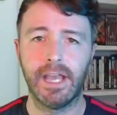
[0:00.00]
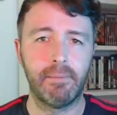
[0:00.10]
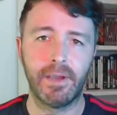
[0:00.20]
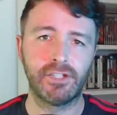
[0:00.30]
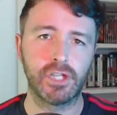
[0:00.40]

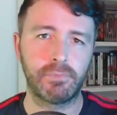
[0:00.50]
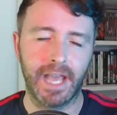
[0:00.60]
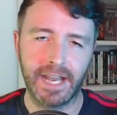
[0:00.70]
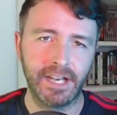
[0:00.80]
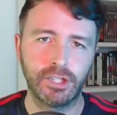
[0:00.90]
It might just be
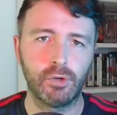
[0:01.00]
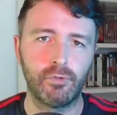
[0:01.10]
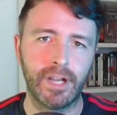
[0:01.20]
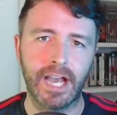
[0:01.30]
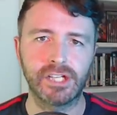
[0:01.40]
initial
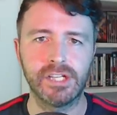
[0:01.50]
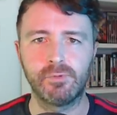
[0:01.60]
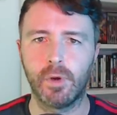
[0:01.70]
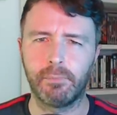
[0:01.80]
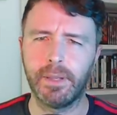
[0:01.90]

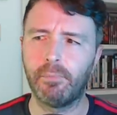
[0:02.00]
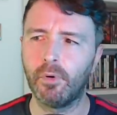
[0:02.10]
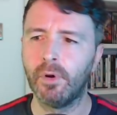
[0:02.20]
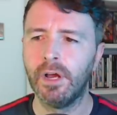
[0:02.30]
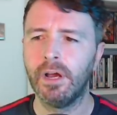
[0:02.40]
reactions where
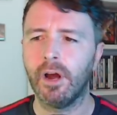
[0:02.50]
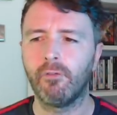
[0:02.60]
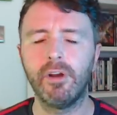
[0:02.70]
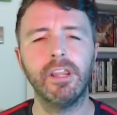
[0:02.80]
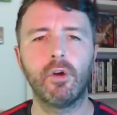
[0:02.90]
people are
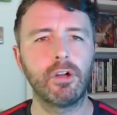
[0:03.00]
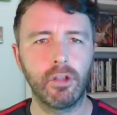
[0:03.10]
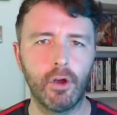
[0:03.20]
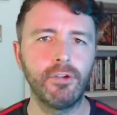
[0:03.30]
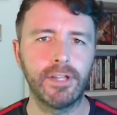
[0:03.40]
really on
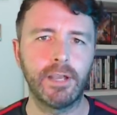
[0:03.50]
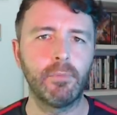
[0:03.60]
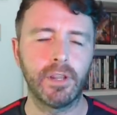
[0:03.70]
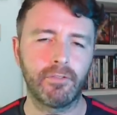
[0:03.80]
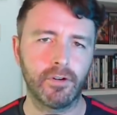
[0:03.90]
cloud nine
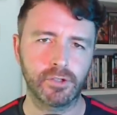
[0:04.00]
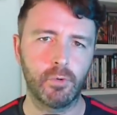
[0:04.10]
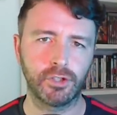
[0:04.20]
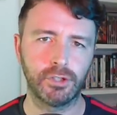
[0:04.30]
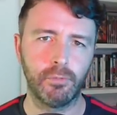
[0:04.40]
when they first
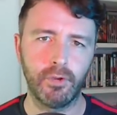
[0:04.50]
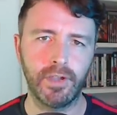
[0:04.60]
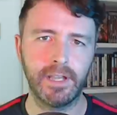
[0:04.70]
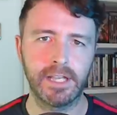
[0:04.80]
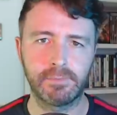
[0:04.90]
watch a
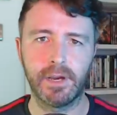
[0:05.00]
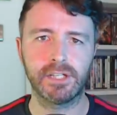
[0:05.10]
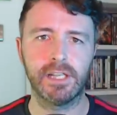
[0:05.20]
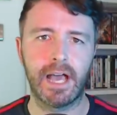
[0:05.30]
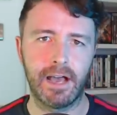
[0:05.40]
movie,
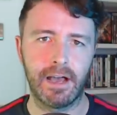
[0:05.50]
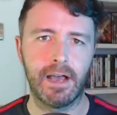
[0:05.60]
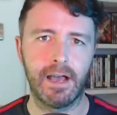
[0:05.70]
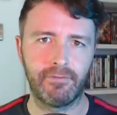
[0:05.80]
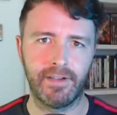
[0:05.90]
especially at
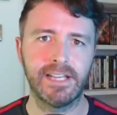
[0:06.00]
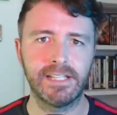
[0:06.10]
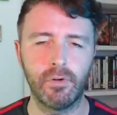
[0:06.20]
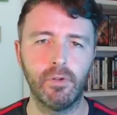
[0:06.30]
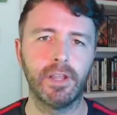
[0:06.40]
a, a
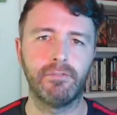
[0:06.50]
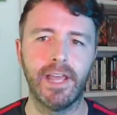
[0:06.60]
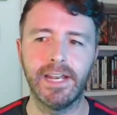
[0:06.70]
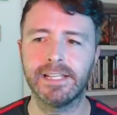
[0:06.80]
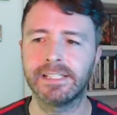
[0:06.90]
festival like
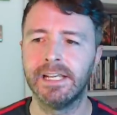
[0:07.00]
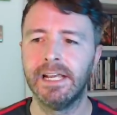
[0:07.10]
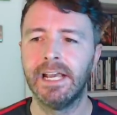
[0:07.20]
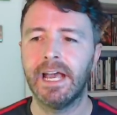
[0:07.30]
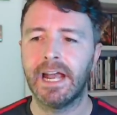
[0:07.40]
Venice.
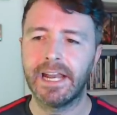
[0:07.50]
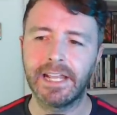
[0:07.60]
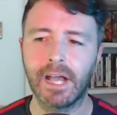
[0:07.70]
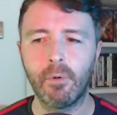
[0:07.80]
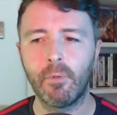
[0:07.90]
And then
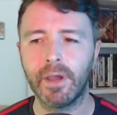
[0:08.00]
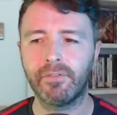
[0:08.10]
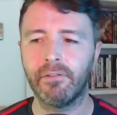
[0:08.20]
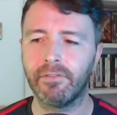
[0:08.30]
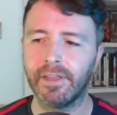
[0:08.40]
they come away
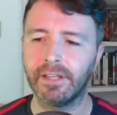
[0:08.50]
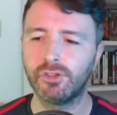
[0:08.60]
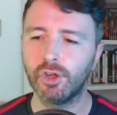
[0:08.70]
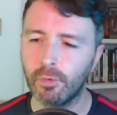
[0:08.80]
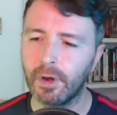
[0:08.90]
from it and think,
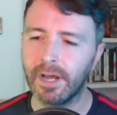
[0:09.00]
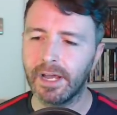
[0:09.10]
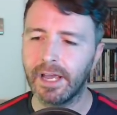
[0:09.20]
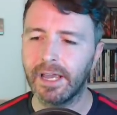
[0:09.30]
do you know what?